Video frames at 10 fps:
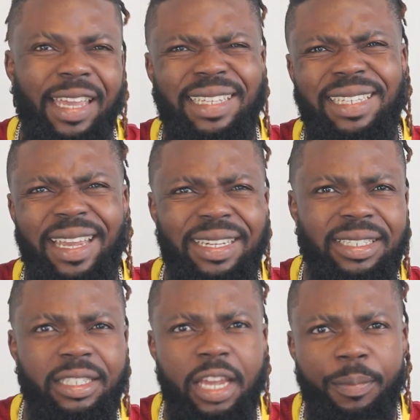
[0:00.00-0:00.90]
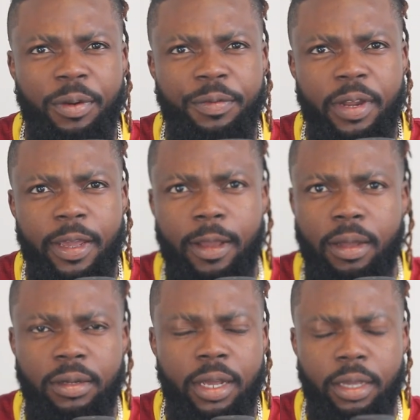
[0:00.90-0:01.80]
intense type of
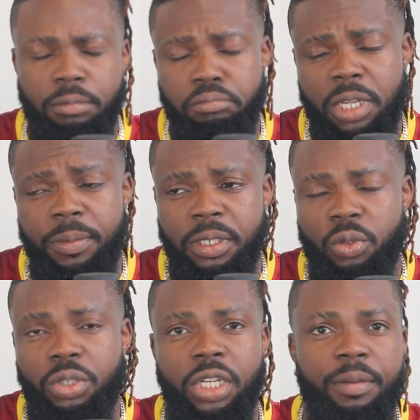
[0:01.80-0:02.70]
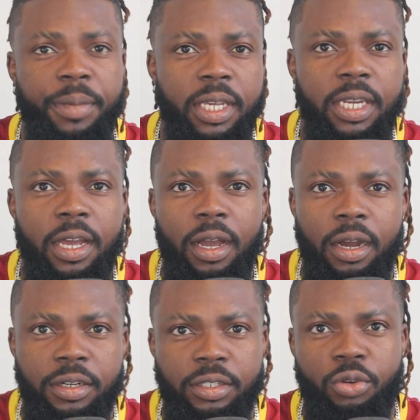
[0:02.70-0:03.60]
like like maybe social media
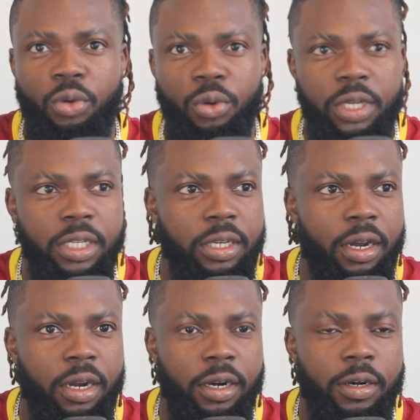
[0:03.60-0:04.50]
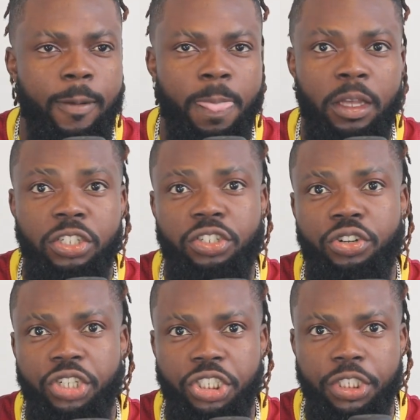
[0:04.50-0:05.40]
or scrolling or
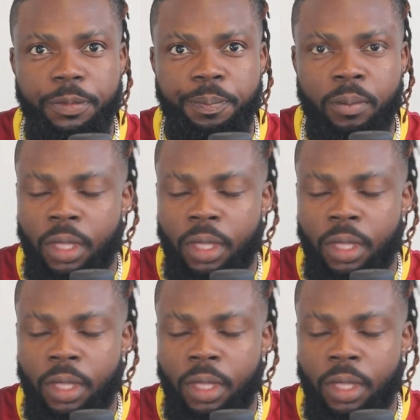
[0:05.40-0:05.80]
searching